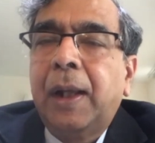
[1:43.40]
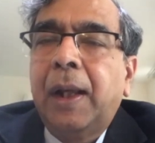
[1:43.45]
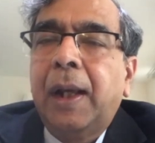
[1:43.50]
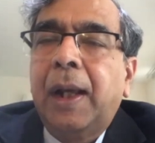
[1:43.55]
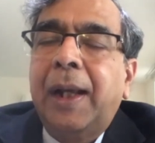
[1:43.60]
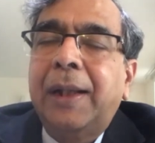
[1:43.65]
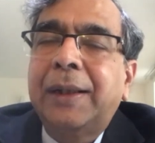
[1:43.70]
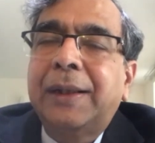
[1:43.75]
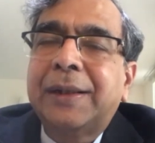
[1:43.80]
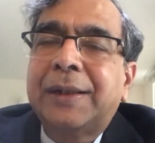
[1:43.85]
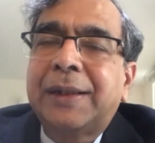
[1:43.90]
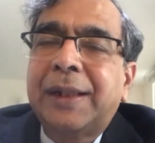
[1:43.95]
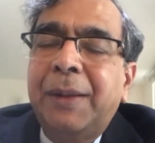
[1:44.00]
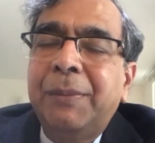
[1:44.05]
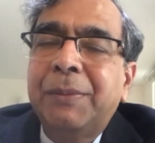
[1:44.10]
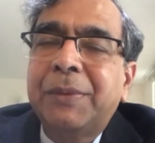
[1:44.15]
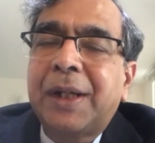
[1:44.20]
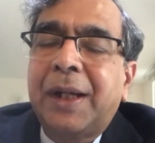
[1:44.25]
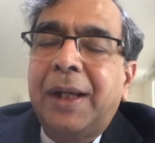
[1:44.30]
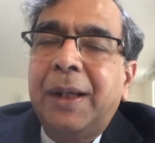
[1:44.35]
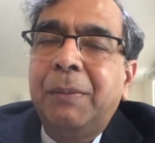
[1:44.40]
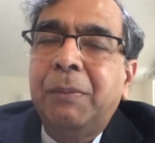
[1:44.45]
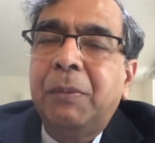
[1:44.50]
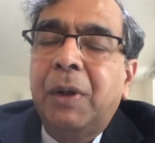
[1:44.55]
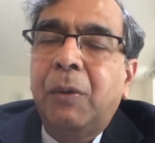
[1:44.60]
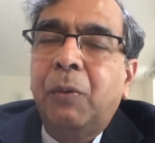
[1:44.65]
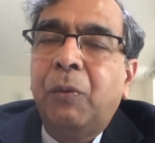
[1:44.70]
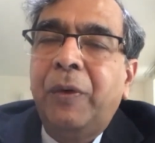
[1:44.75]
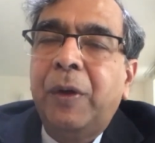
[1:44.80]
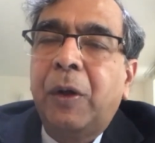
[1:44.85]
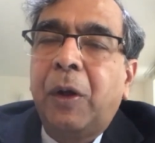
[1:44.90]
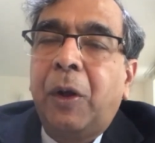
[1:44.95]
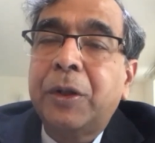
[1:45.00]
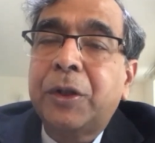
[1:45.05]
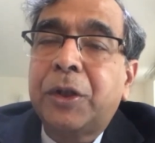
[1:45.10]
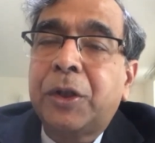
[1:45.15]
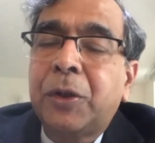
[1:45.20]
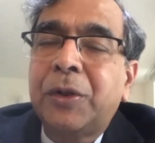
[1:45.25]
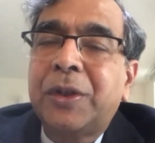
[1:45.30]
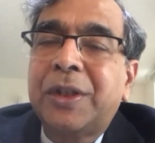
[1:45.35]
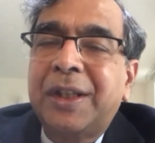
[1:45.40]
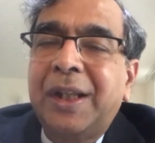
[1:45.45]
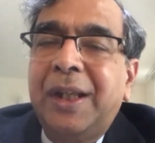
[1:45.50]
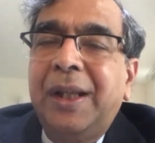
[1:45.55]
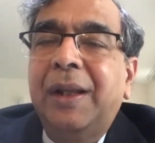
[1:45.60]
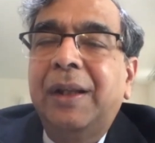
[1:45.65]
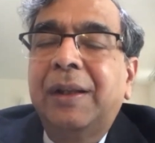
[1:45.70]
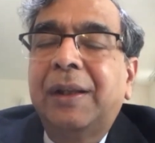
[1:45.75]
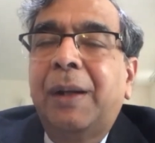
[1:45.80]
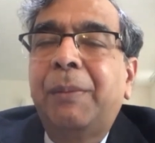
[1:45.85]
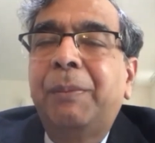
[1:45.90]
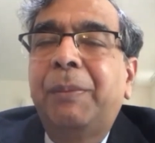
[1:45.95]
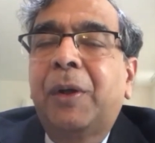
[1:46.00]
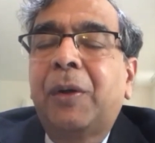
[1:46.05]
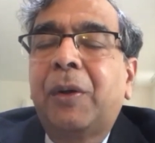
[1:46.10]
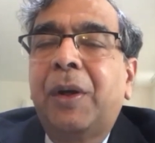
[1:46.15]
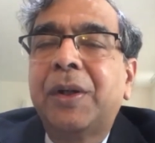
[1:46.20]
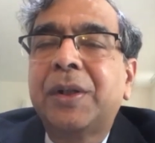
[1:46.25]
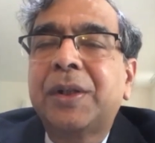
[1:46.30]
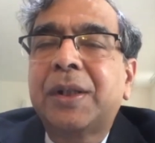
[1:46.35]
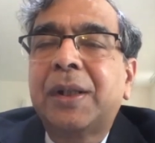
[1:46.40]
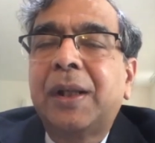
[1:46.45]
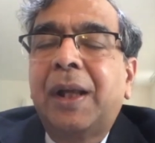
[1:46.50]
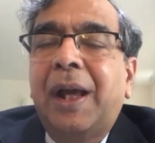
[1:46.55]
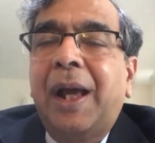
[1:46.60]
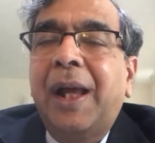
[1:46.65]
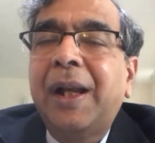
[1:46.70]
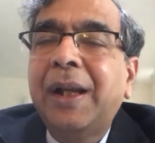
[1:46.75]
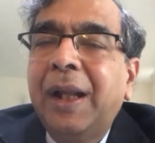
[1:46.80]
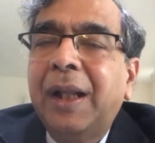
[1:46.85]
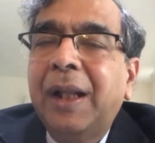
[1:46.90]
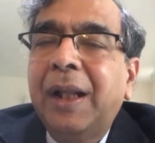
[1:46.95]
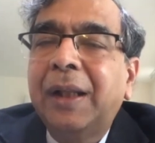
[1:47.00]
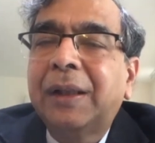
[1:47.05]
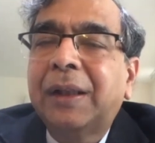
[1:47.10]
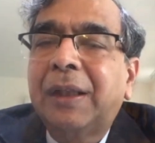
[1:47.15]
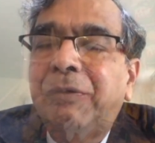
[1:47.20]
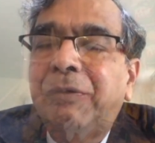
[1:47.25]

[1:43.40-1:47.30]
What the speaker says: At the same time, we'll also see that because unhealthy